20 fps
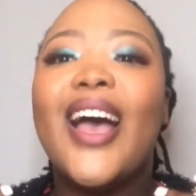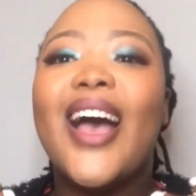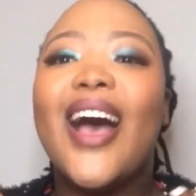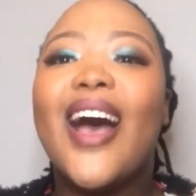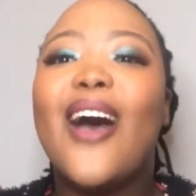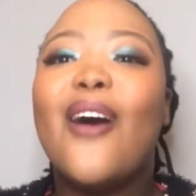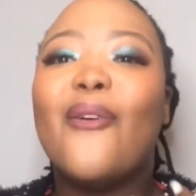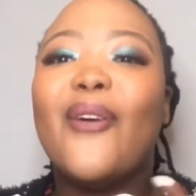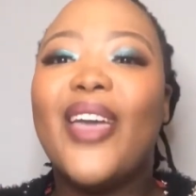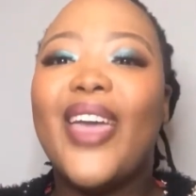
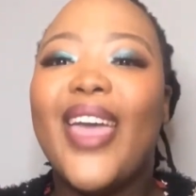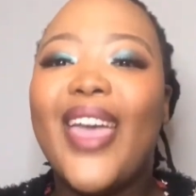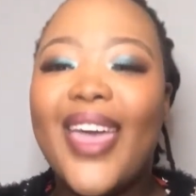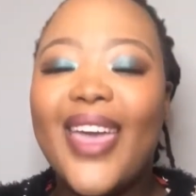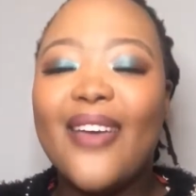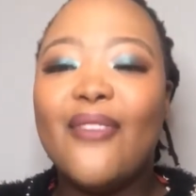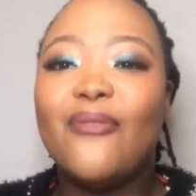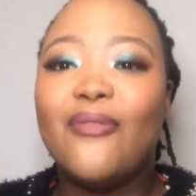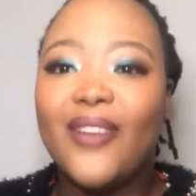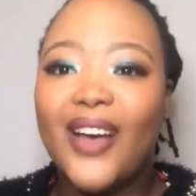
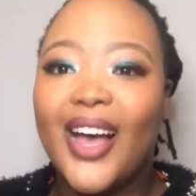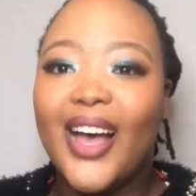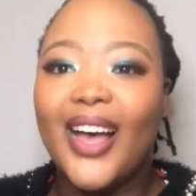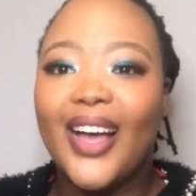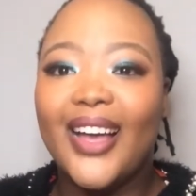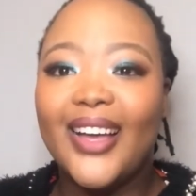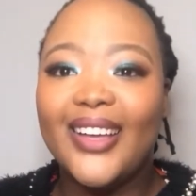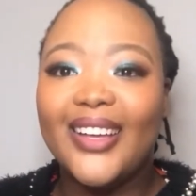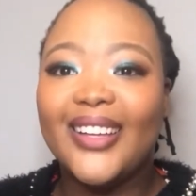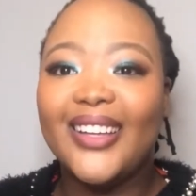
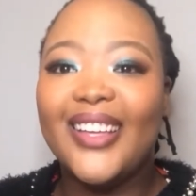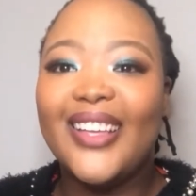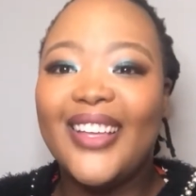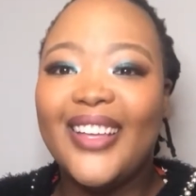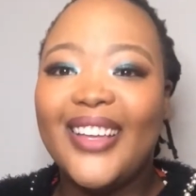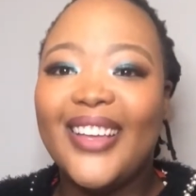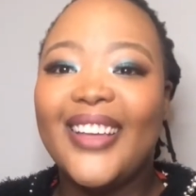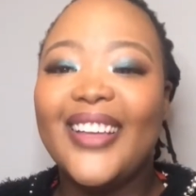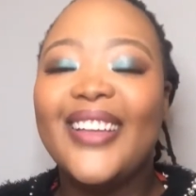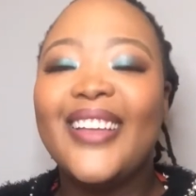However,
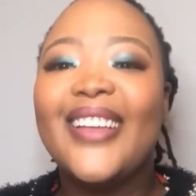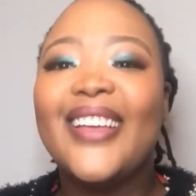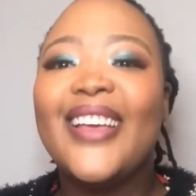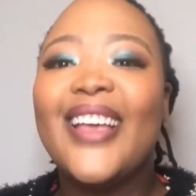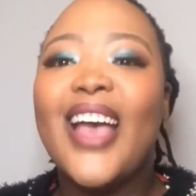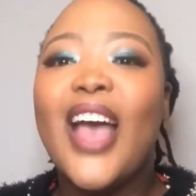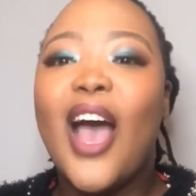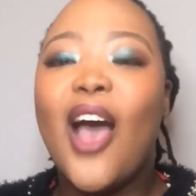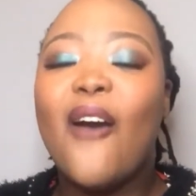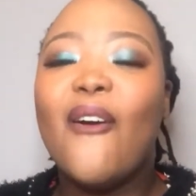
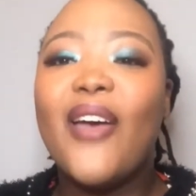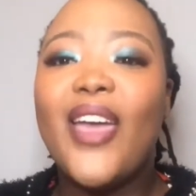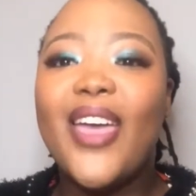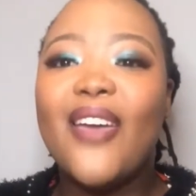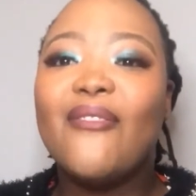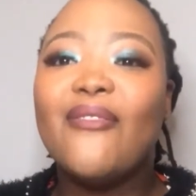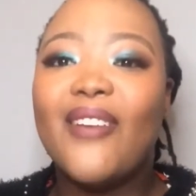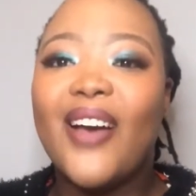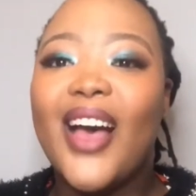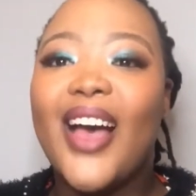
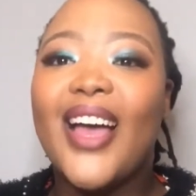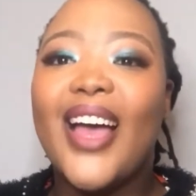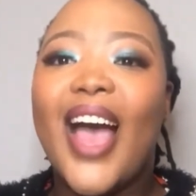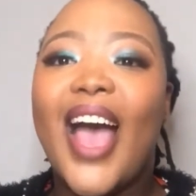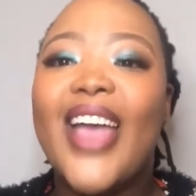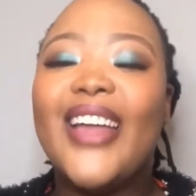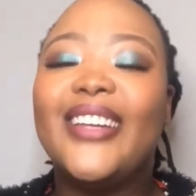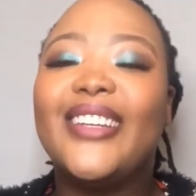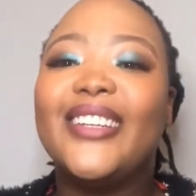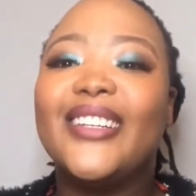however,
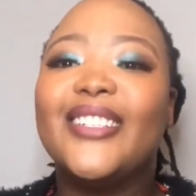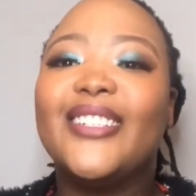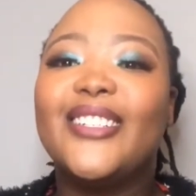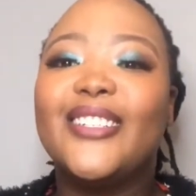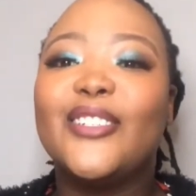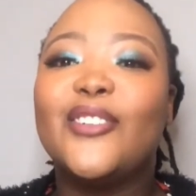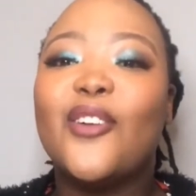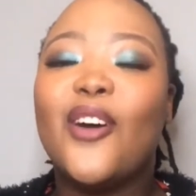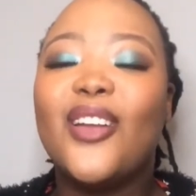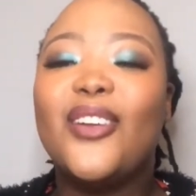I
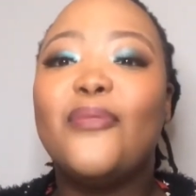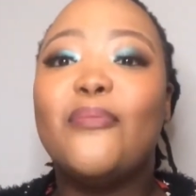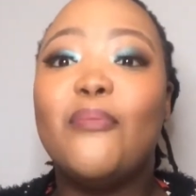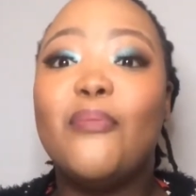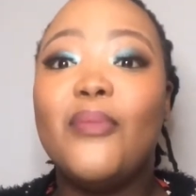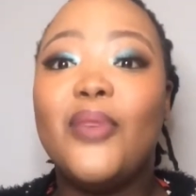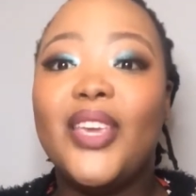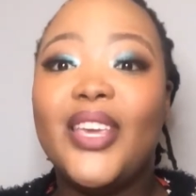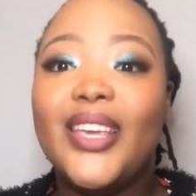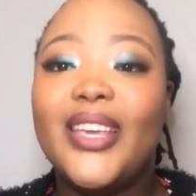did not
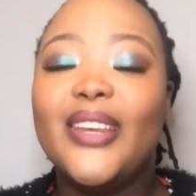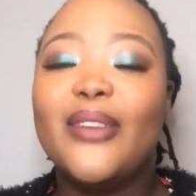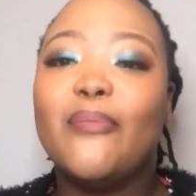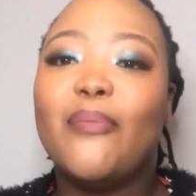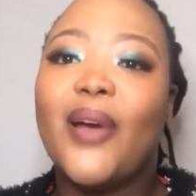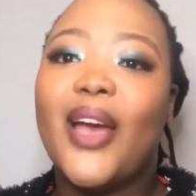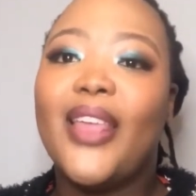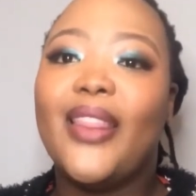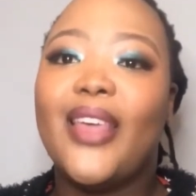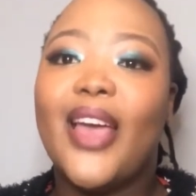mean
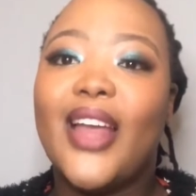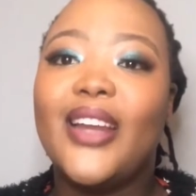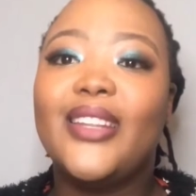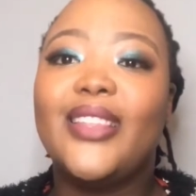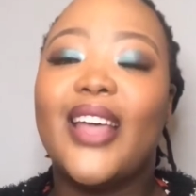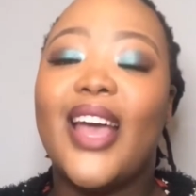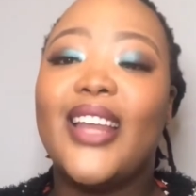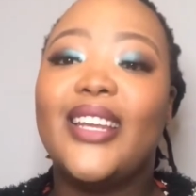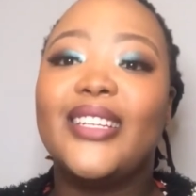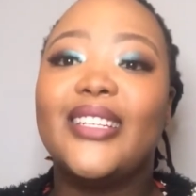by
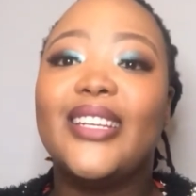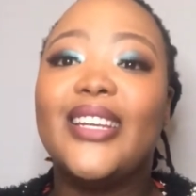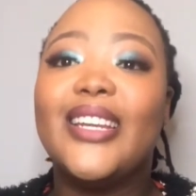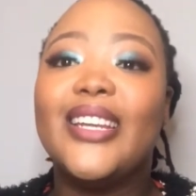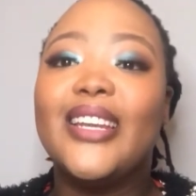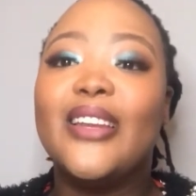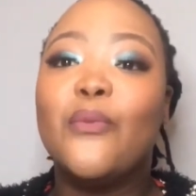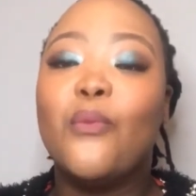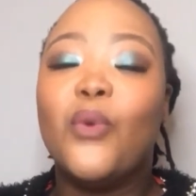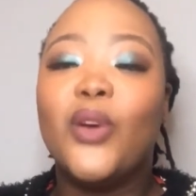that
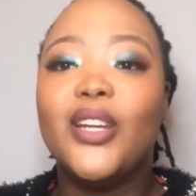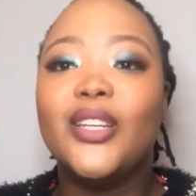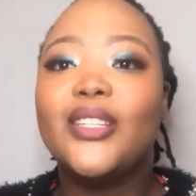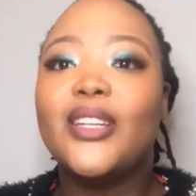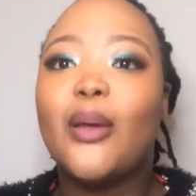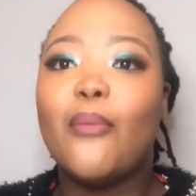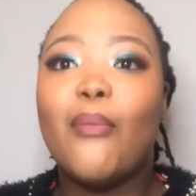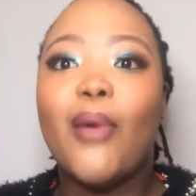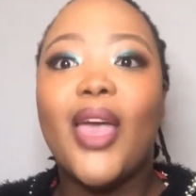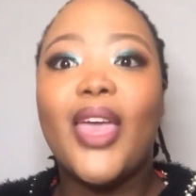in
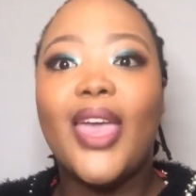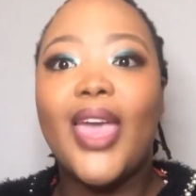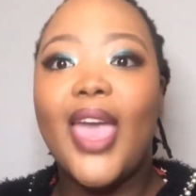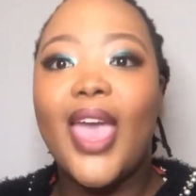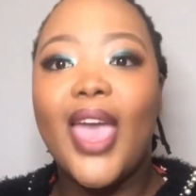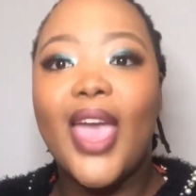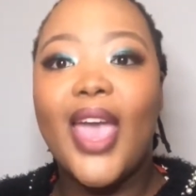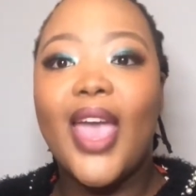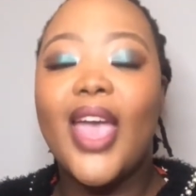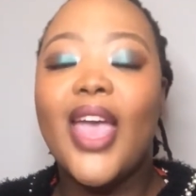winter my
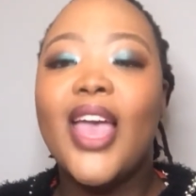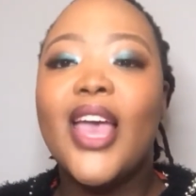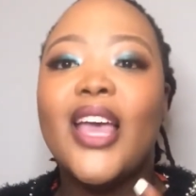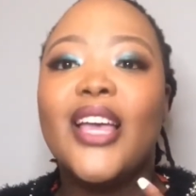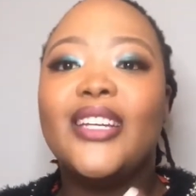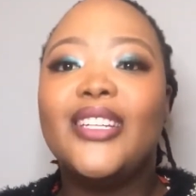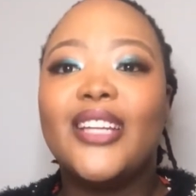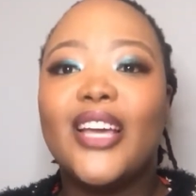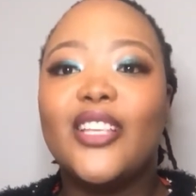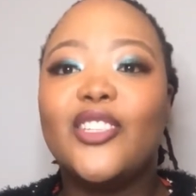hair
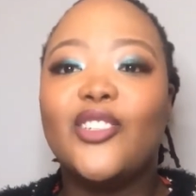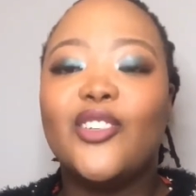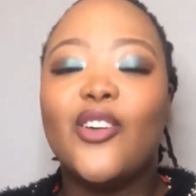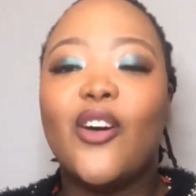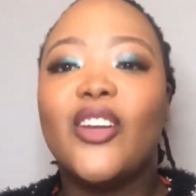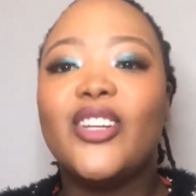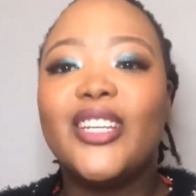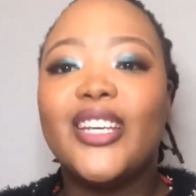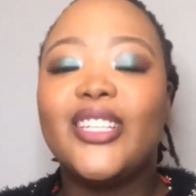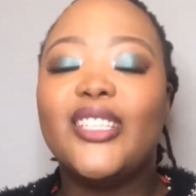does
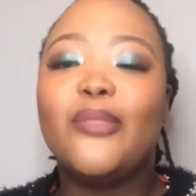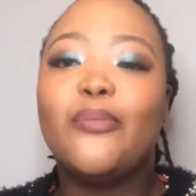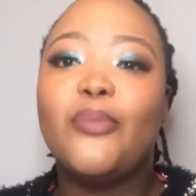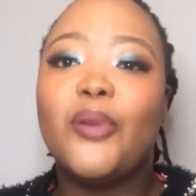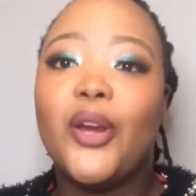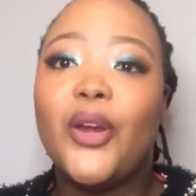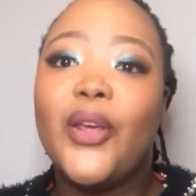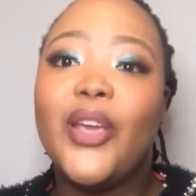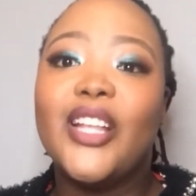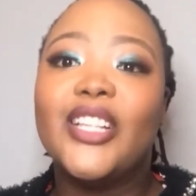not
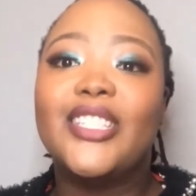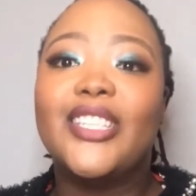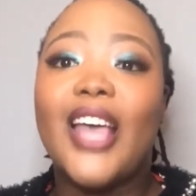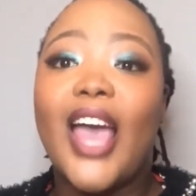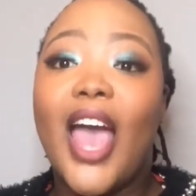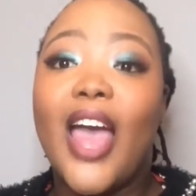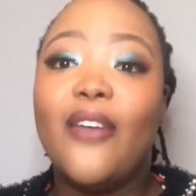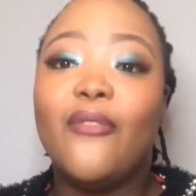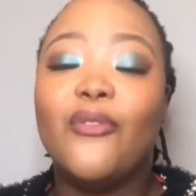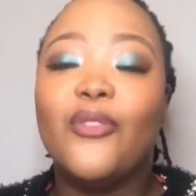experience
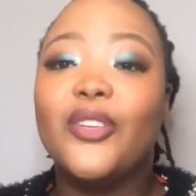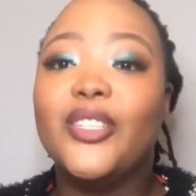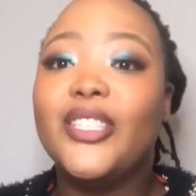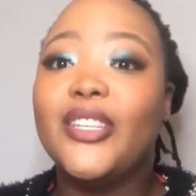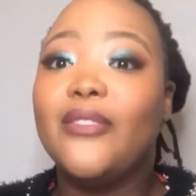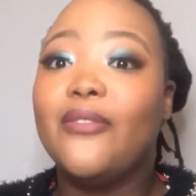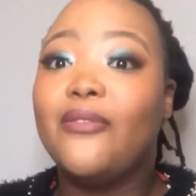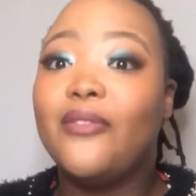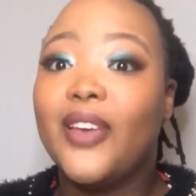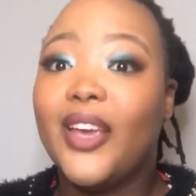adverse
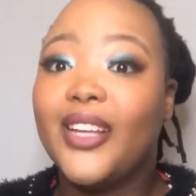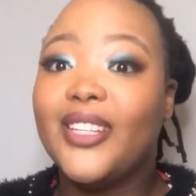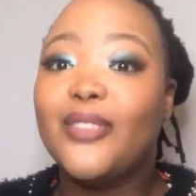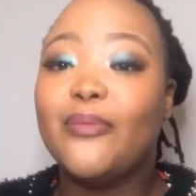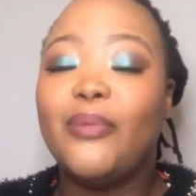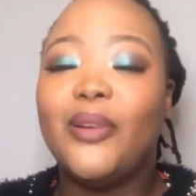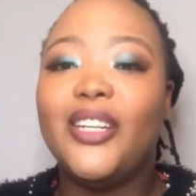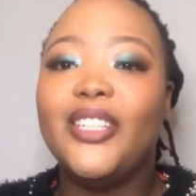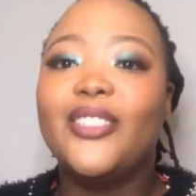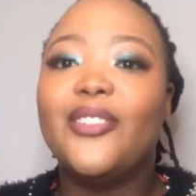effects.
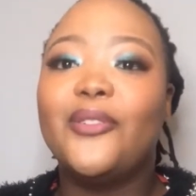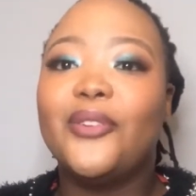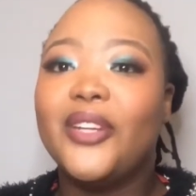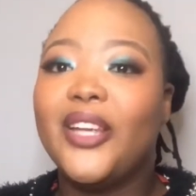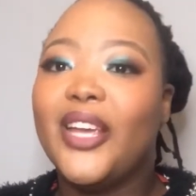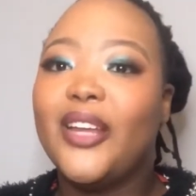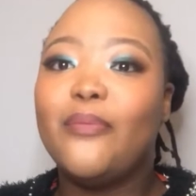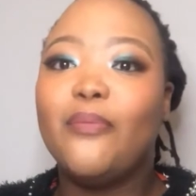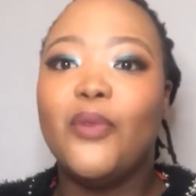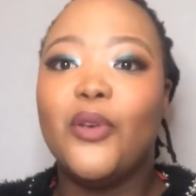Please don't
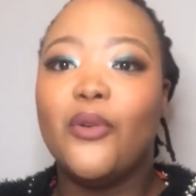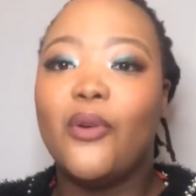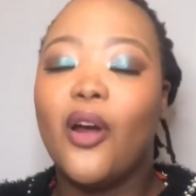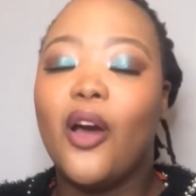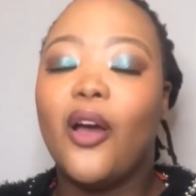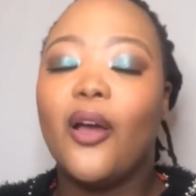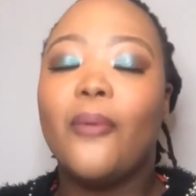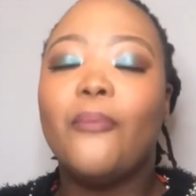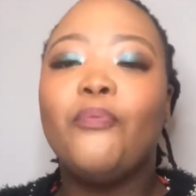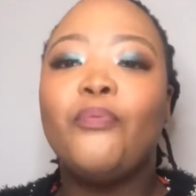get me
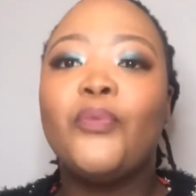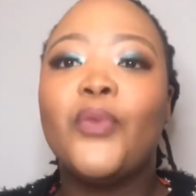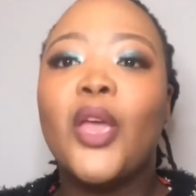wrong.